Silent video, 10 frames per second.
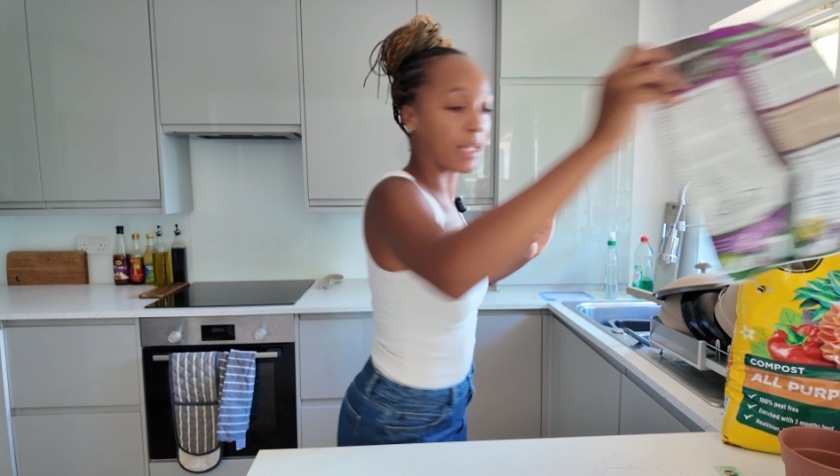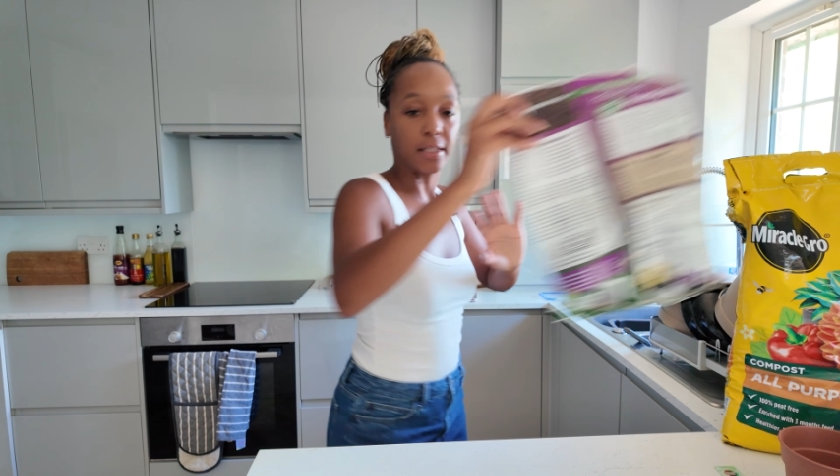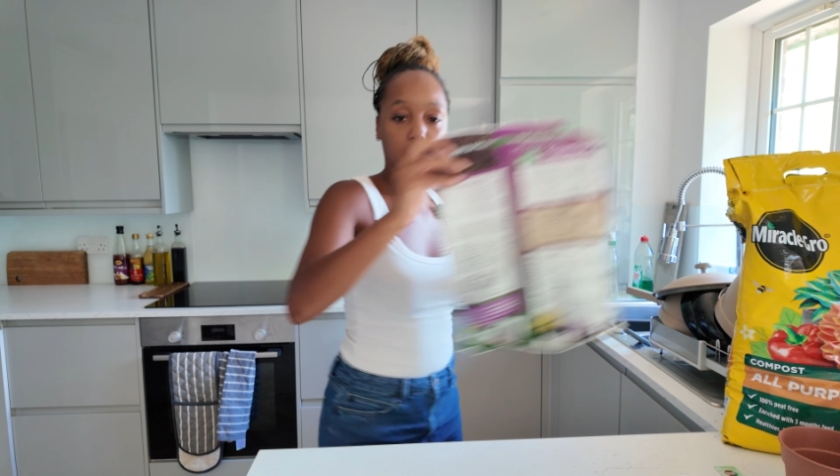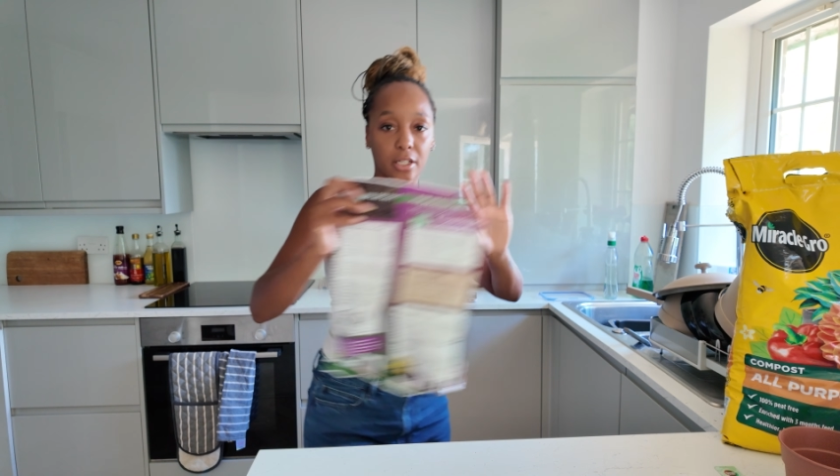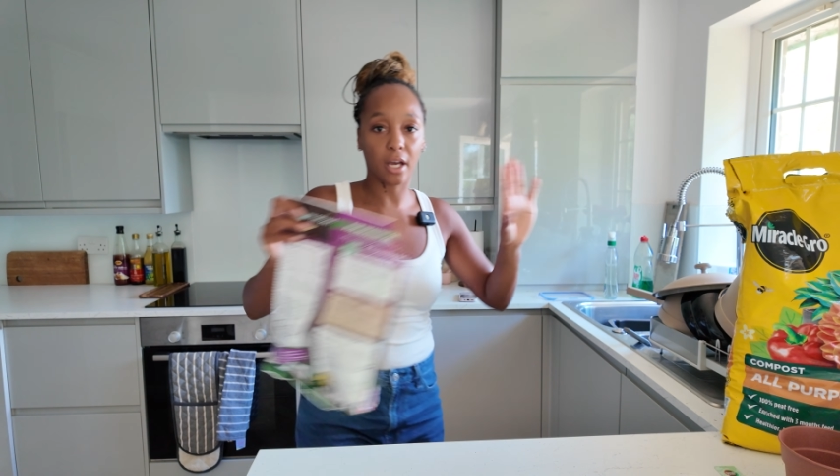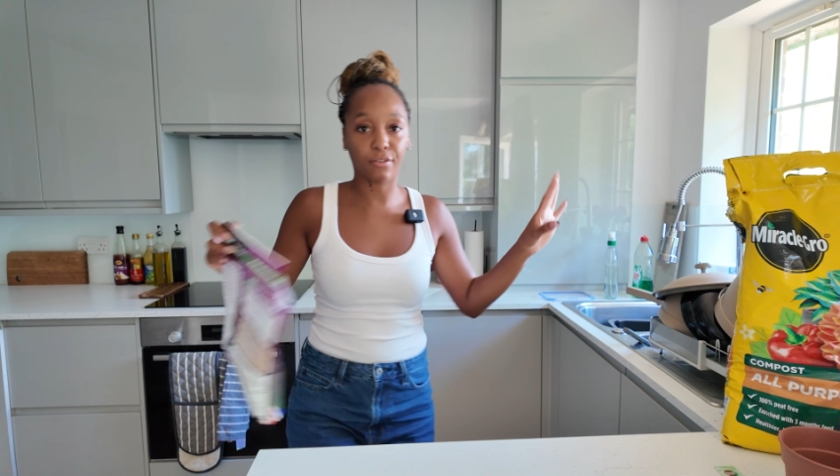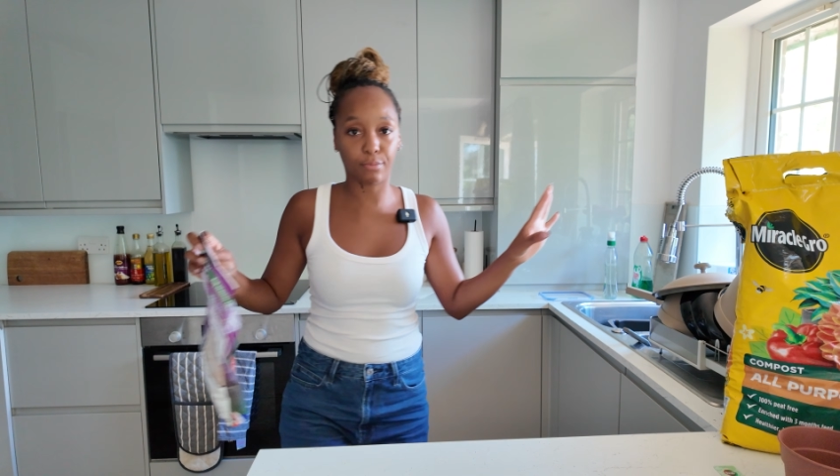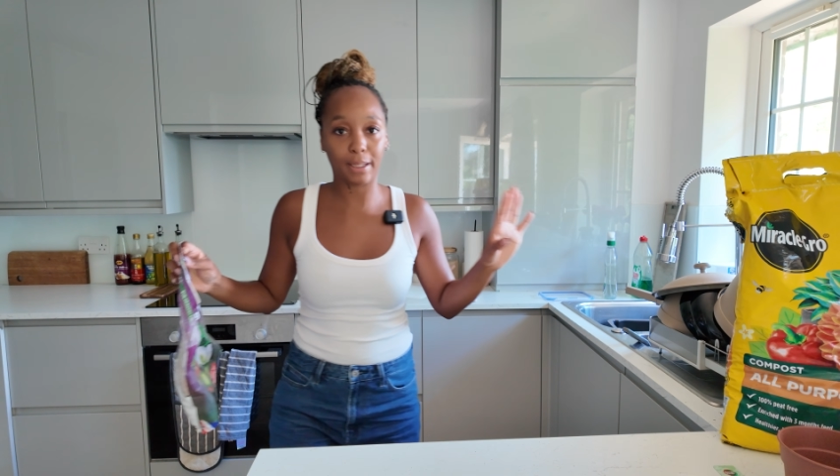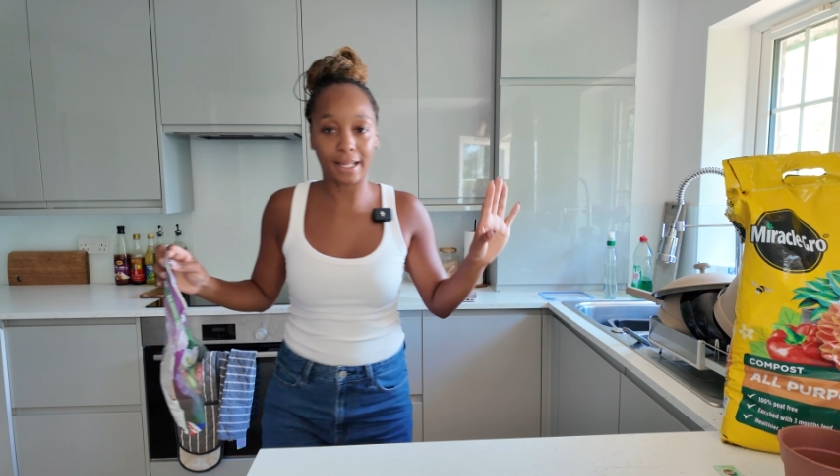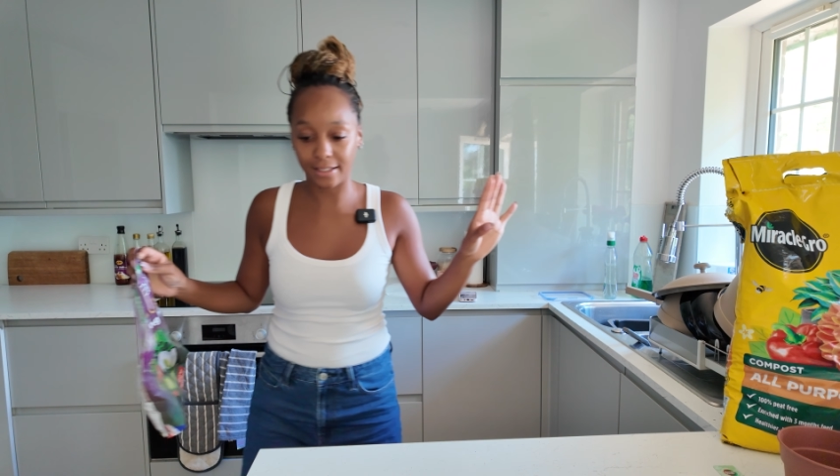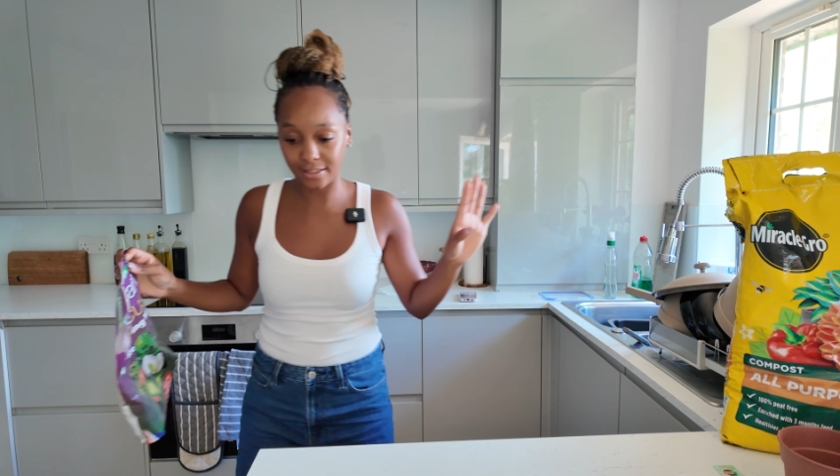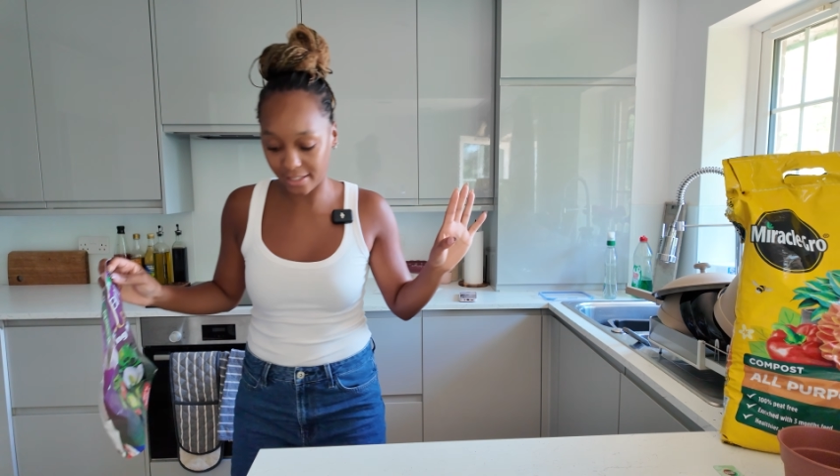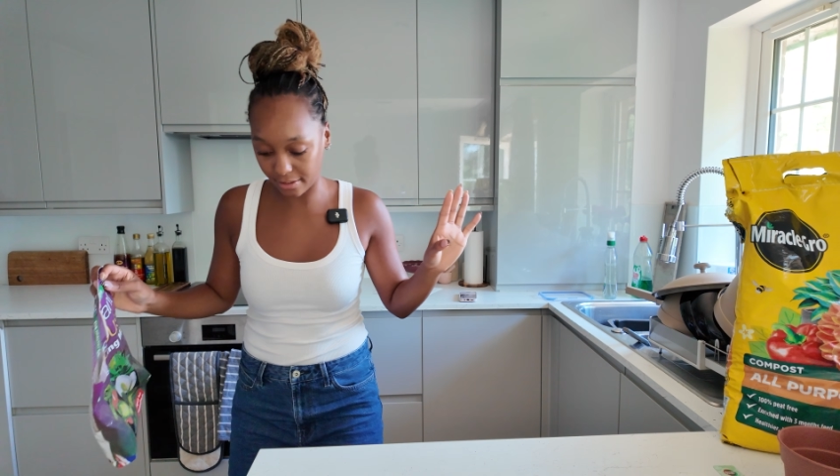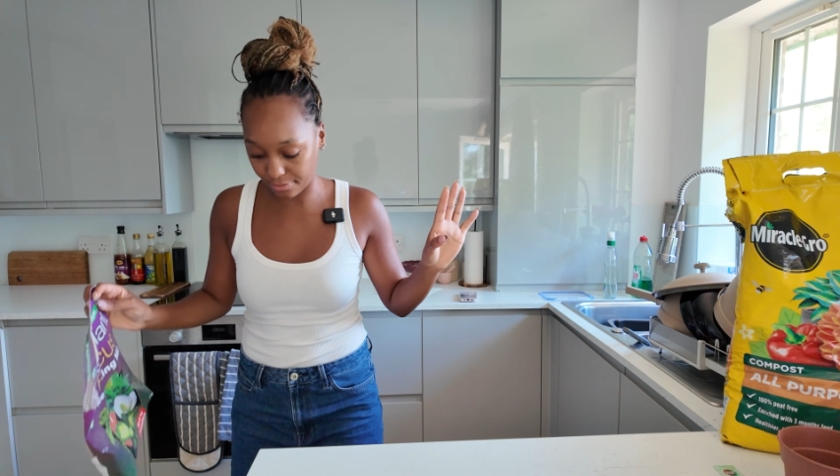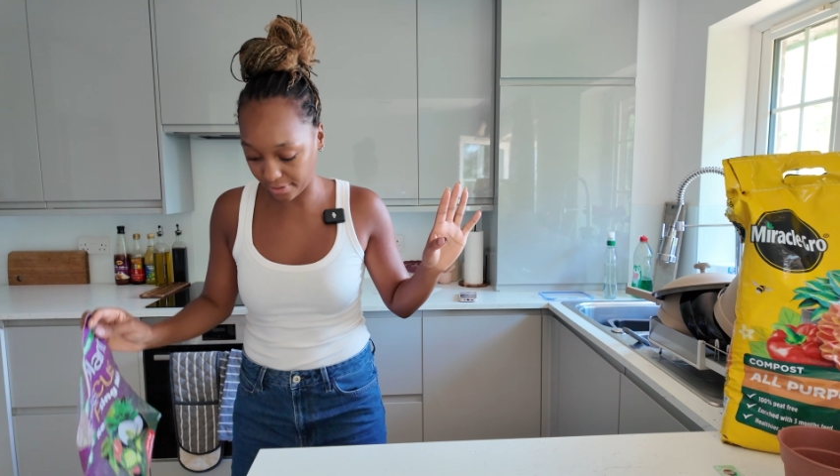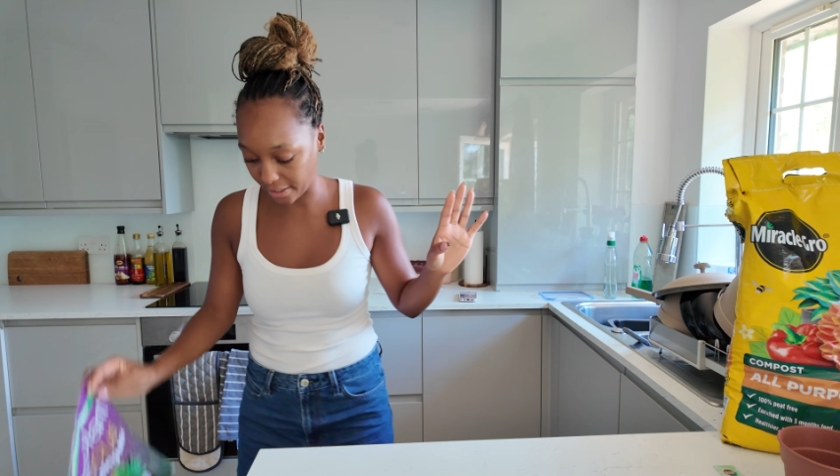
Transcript: that's enough planting for